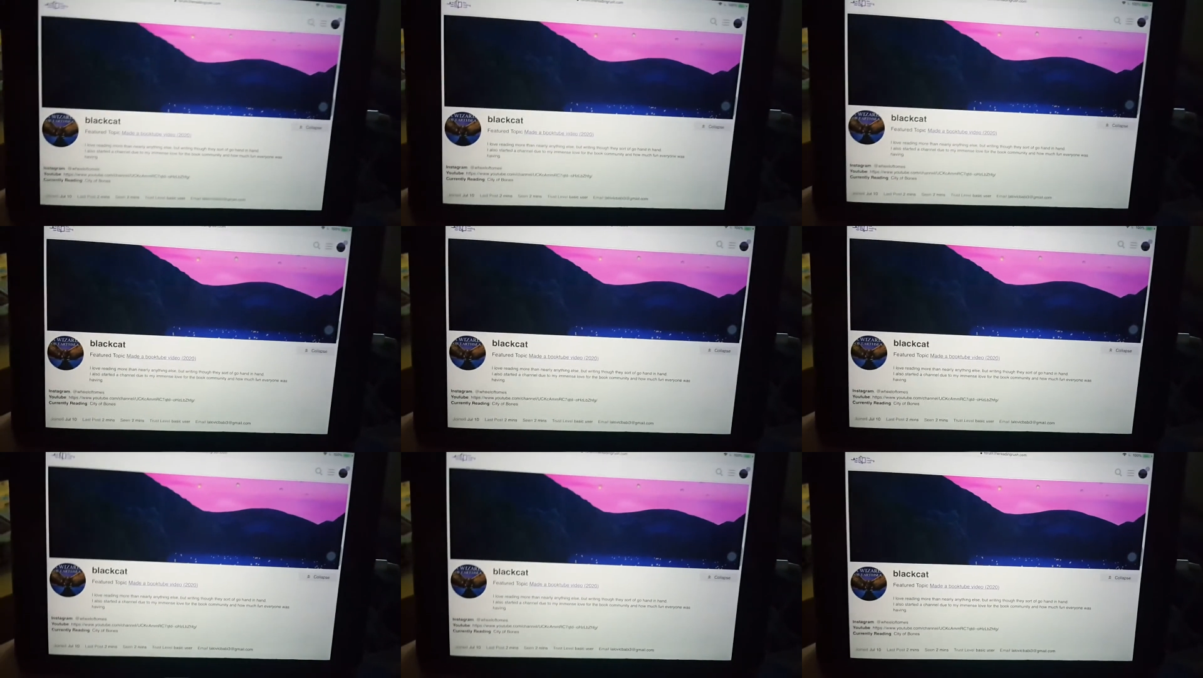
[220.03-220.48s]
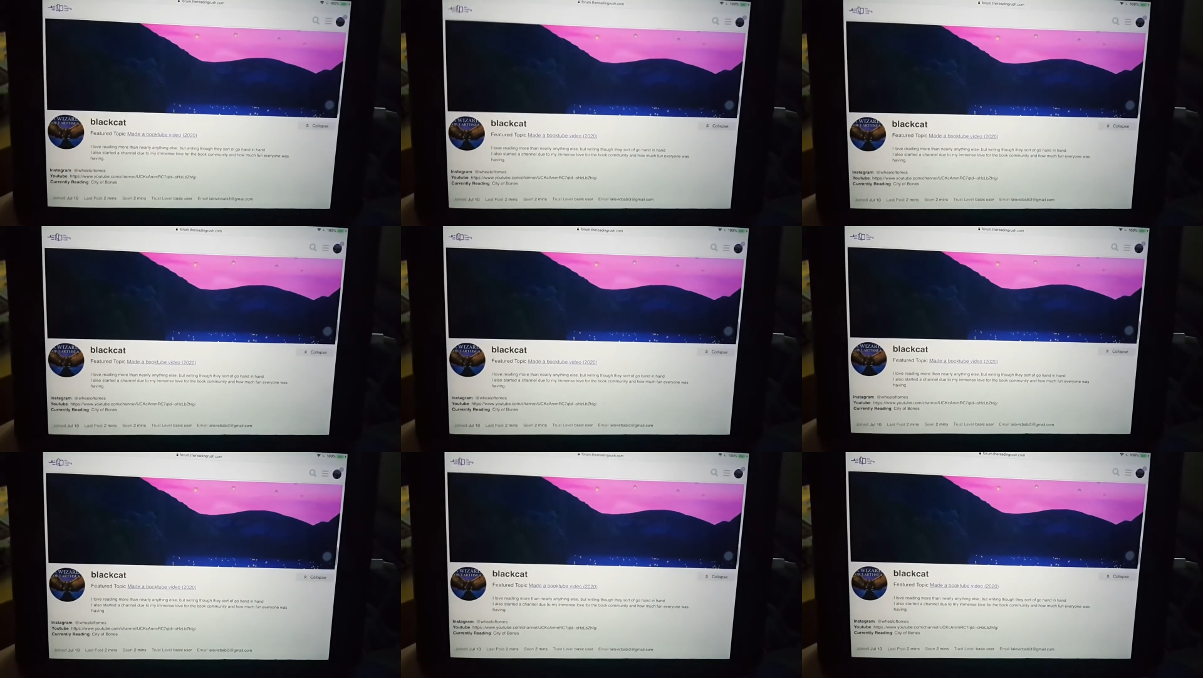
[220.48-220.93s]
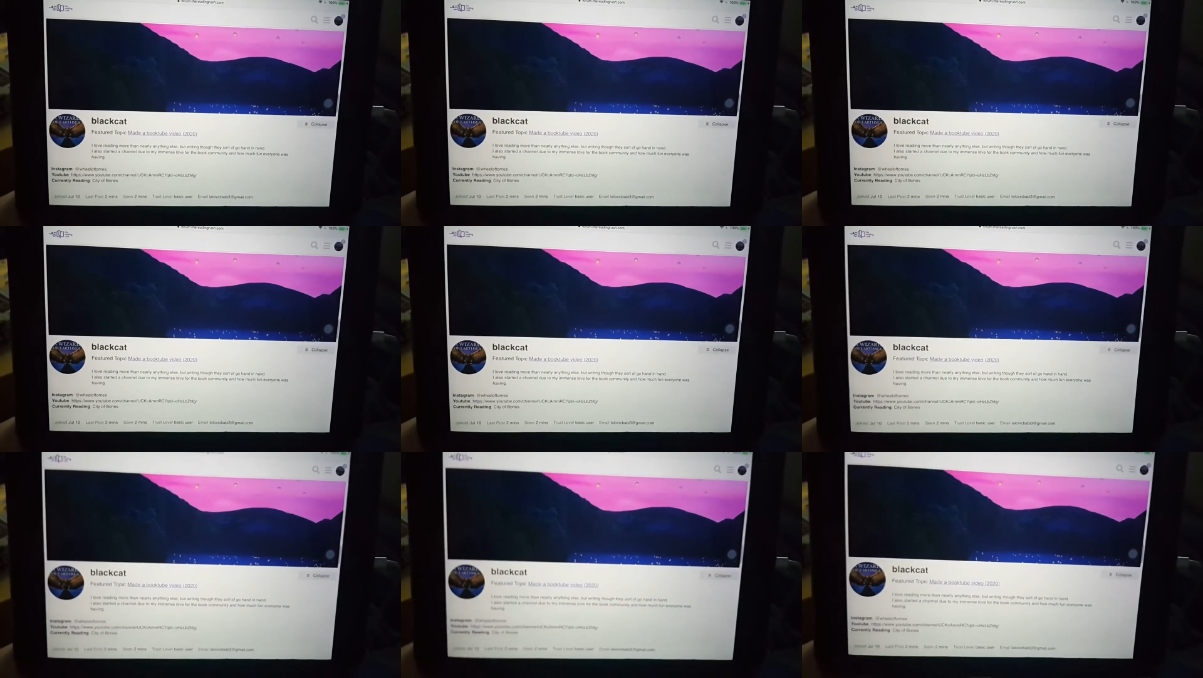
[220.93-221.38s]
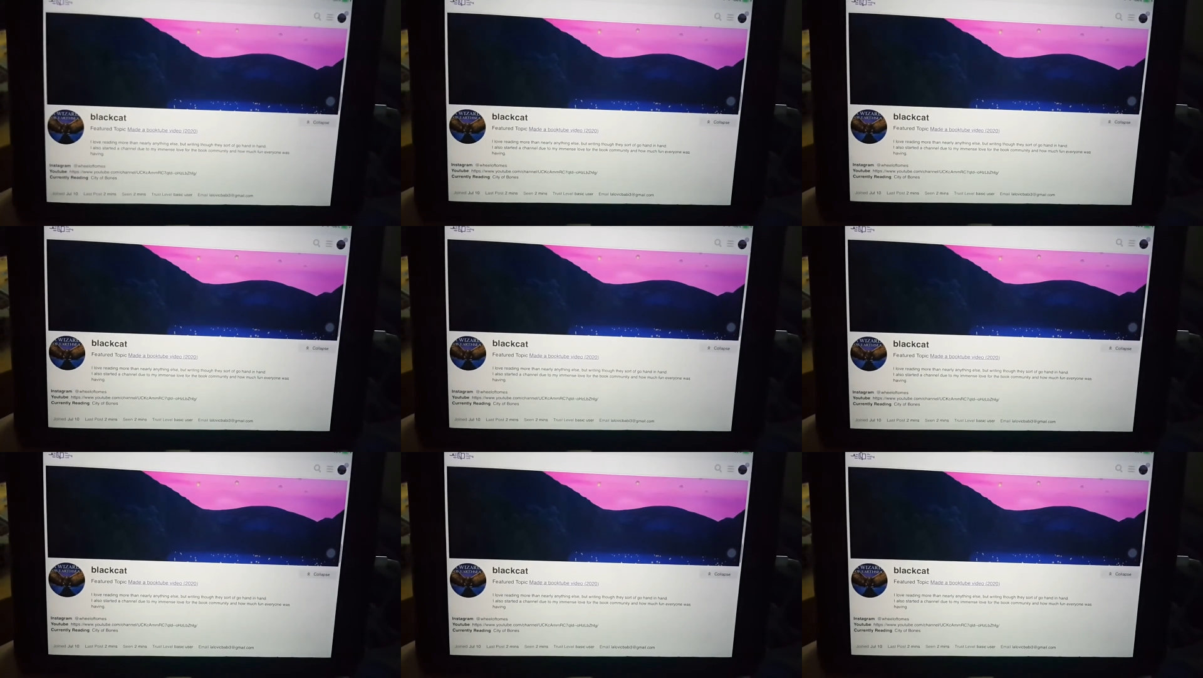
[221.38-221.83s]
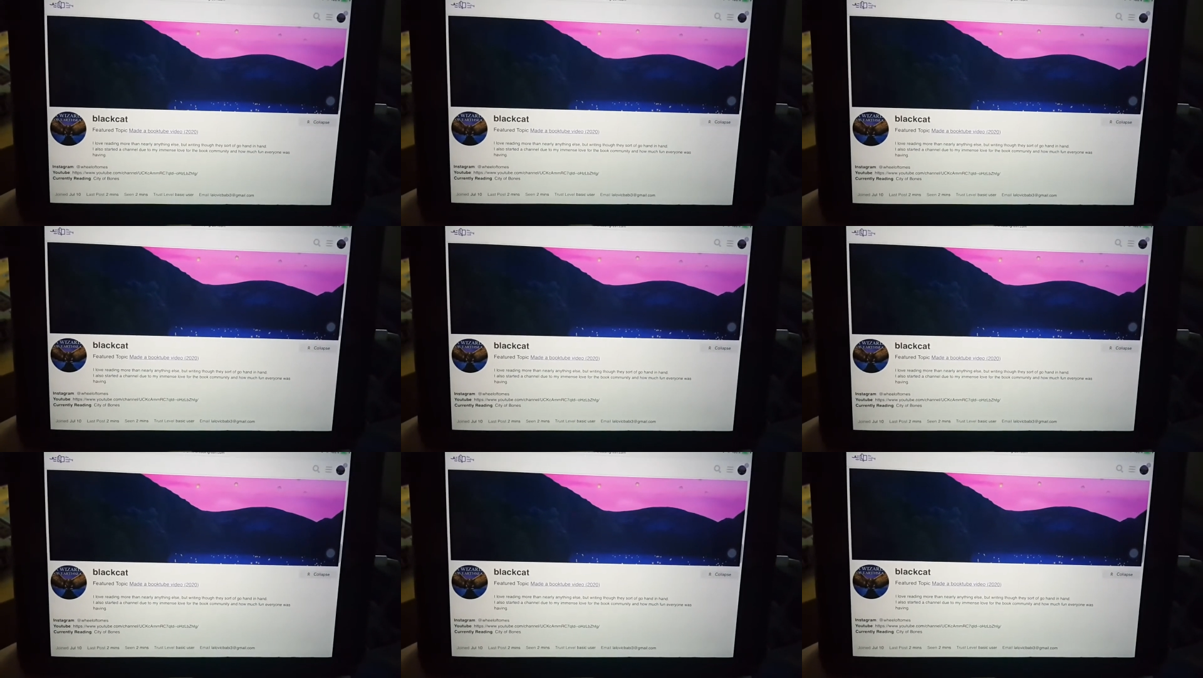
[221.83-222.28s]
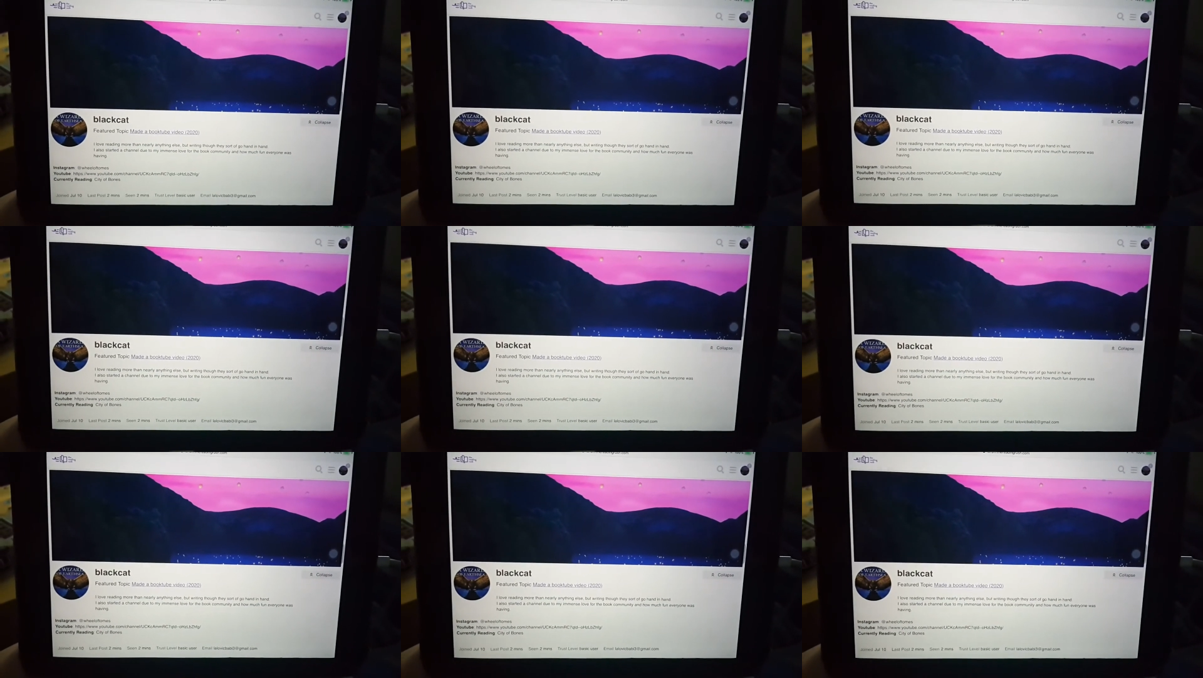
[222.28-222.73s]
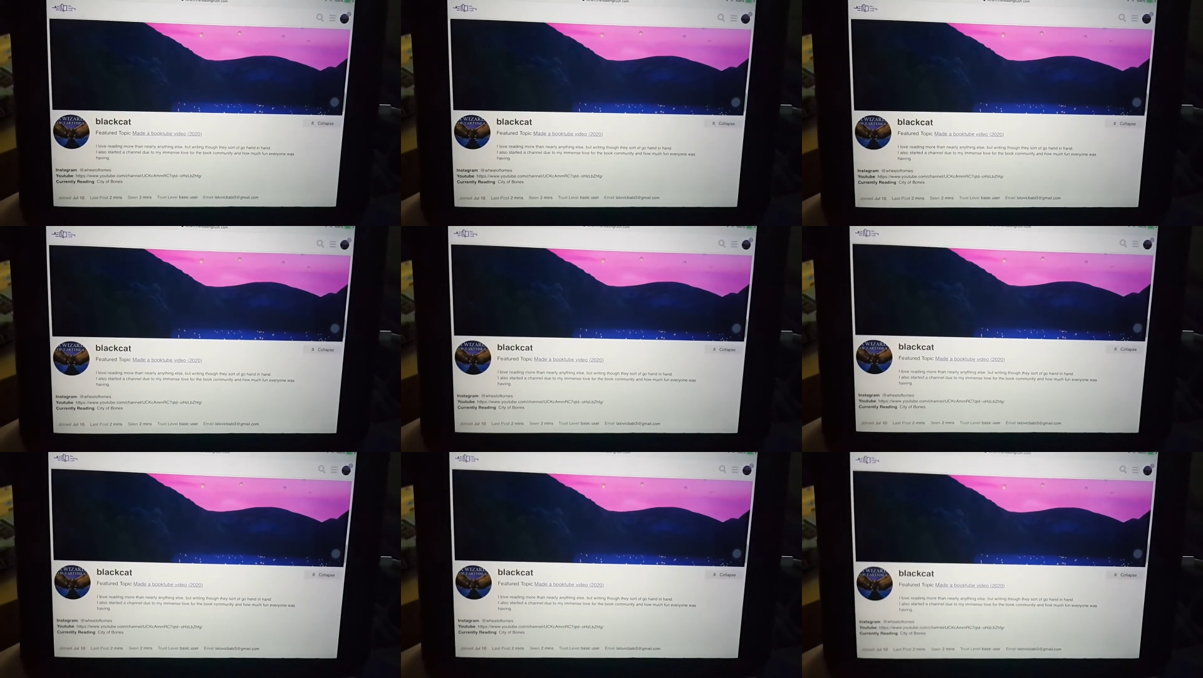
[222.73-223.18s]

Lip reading: [unreadable: no face in view]